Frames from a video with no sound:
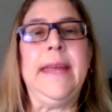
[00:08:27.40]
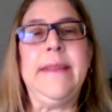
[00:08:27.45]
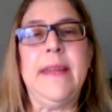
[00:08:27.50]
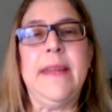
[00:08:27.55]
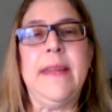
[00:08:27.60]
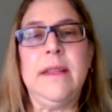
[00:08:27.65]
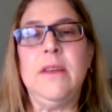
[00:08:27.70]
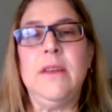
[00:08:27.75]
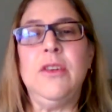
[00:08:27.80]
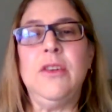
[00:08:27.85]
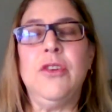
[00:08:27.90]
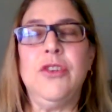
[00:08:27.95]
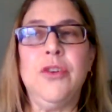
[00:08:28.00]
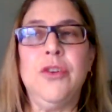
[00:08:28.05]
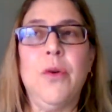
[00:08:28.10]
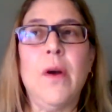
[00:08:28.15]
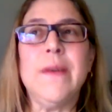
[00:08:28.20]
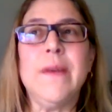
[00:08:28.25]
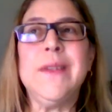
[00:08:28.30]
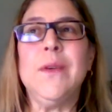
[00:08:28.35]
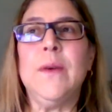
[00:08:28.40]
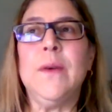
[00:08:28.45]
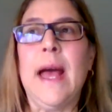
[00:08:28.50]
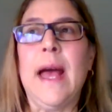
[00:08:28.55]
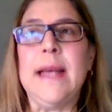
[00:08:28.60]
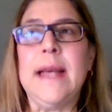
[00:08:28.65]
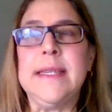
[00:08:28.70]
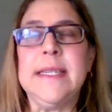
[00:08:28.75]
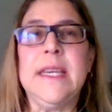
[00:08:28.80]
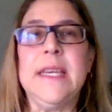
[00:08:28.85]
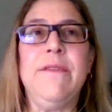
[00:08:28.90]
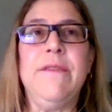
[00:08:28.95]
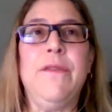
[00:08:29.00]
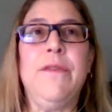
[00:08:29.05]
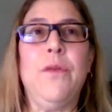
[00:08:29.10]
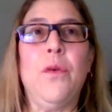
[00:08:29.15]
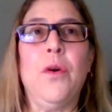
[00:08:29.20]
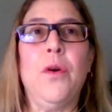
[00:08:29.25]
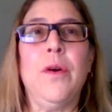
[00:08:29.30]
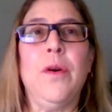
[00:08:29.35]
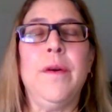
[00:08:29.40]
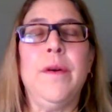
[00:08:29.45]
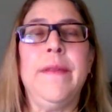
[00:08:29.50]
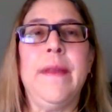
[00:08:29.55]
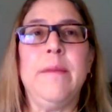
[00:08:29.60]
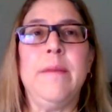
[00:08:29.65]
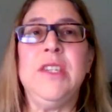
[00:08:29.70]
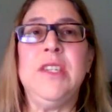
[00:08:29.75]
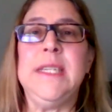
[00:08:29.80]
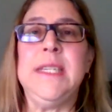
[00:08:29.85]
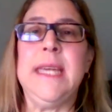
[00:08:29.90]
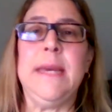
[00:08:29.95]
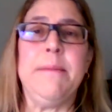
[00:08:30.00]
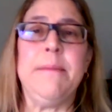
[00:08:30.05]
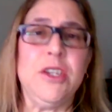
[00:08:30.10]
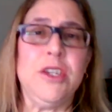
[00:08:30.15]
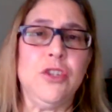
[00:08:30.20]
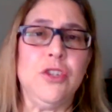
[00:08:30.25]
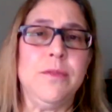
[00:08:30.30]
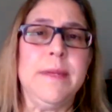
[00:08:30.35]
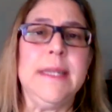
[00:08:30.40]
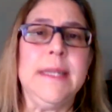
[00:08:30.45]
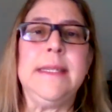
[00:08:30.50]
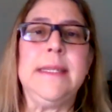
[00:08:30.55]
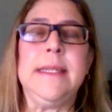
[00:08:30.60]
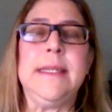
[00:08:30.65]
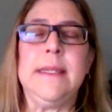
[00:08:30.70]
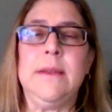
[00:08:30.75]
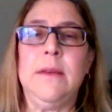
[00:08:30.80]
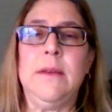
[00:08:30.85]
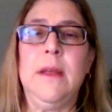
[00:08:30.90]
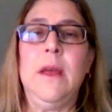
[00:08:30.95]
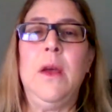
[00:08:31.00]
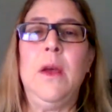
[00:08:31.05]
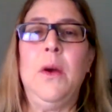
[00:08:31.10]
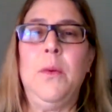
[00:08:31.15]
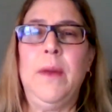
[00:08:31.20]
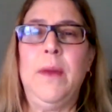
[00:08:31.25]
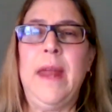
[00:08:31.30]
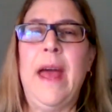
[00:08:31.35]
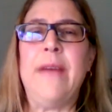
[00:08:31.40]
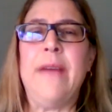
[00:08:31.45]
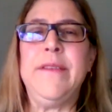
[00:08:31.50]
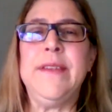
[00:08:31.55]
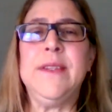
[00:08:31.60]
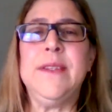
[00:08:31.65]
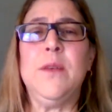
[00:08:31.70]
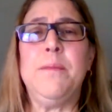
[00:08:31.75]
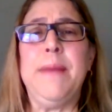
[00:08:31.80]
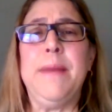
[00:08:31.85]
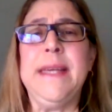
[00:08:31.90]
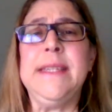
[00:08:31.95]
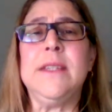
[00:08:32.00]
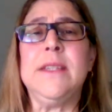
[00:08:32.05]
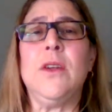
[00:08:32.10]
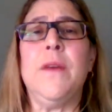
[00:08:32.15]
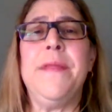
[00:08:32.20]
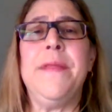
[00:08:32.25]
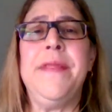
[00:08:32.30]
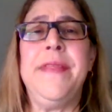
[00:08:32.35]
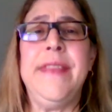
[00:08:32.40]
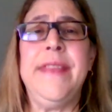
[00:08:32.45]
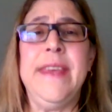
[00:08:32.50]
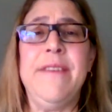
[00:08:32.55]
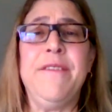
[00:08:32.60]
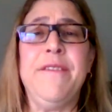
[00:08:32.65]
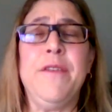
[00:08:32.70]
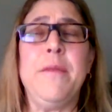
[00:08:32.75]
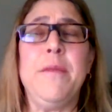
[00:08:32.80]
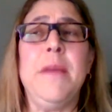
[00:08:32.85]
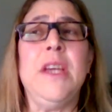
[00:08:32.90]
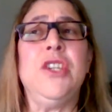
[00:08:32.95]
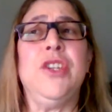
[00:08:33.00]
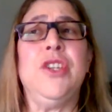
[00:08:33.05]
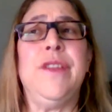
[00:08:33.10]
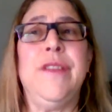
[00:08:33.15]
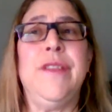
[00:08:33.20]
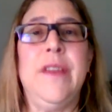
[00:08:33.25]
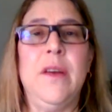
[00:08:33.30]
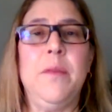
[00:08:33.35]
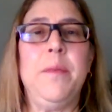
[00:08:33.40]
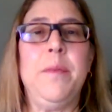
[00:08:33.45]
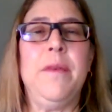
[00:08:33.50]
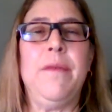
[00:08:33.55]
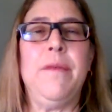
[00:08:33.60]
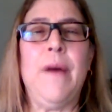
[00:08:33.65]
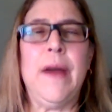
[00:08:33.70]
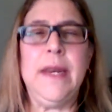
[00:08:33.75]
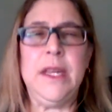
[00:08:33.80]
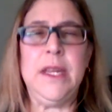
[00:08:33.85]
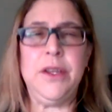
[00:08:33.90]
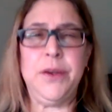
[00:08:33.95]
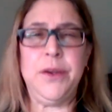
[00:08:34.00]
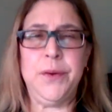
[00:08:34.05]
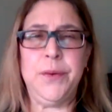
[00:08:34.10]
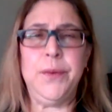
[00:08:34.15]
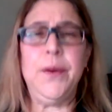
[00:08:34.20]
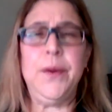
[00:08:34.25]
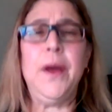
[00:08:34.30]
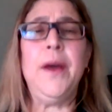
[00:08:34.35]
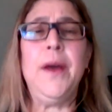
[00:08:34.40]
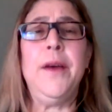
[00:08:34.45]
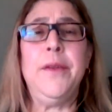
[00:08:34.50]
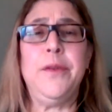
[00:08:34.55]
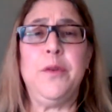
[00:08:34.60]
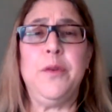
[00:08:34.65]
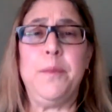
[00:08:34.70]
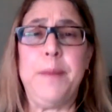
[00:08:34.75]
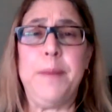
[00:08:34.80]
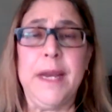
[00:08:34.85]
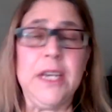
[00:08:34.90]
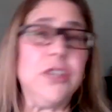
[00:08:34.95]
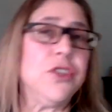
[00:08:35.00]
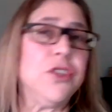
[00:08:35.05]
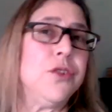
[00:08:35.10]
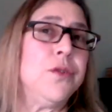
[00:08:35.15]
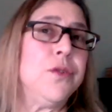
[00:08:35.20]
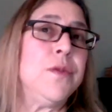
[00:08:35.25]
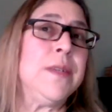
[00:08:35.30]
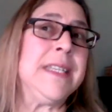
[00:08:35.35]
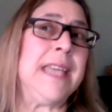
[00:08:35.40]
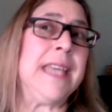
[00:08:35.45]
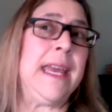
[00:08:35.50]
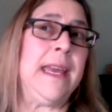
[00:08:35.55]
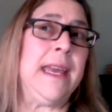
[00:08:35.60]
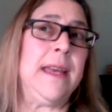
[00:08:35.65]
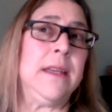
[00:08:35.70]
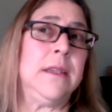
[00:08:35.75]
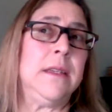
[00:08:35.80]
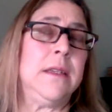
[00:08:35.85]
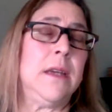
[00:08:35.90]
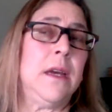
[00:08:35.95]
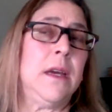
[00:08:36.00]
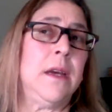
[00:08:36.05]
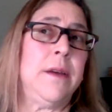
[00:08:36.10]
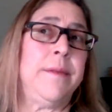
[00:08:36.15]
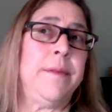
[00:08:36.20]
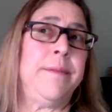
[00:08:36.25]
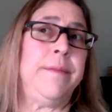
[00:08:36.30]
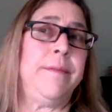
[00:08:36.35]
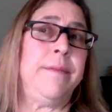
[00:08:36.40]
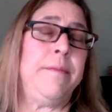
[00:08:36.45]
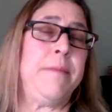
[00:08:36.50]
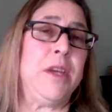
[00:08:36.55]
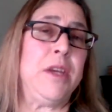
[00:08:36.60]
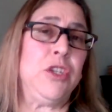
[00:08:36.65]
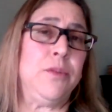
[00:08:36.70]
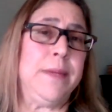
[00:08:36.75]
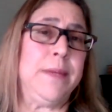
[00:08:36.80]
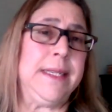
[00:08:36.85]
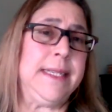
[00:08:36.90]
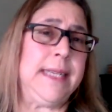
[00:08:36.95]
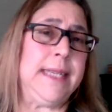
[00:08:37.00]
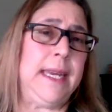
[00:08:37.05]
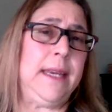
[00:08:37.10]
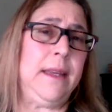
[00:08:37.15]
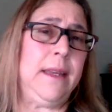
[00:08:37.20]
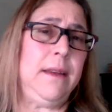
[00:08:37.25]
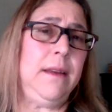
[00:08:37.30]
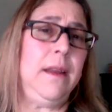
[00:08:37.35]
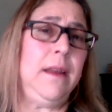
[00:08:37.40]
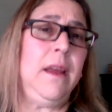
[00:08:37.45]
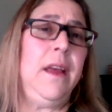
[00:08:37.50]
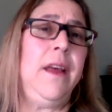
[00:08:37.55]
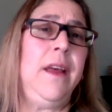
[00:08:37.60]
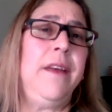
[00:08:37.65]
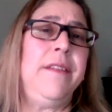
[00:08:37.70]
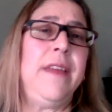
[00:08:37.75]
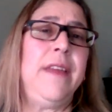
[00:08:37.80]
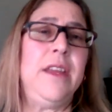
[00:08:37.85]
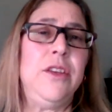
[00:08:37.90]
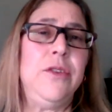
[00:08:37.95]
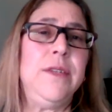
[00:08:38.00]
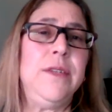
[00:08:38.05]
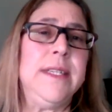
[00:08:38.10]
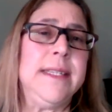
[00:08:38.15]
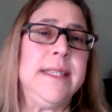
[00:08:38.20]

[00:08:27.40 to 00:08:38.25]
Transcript: and then you're also asking for them to take measurements and what have you. So based on the information they're providing you through pictures and measurements taken, then you do